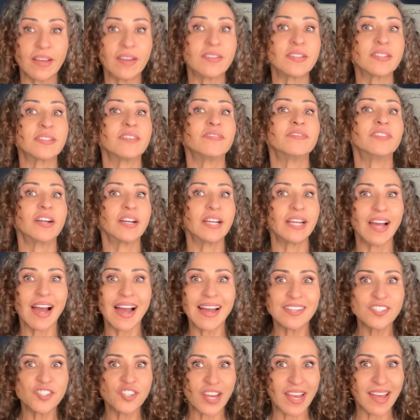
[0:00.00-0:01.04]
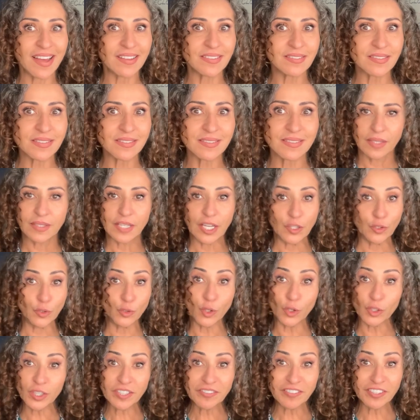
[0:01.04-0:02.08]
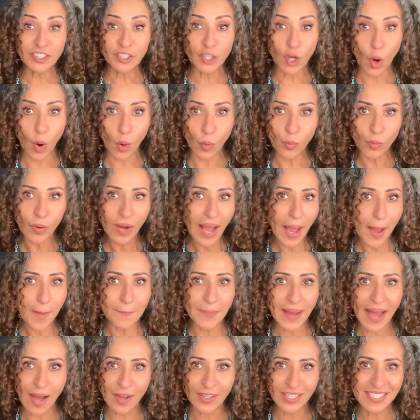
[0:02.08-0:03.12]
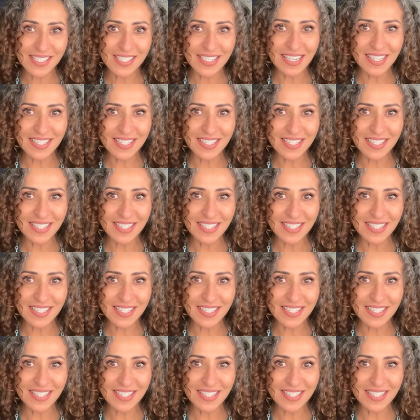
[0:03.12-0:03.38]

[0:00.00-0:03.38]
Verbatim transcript: there's a very high chance that you don't even know about its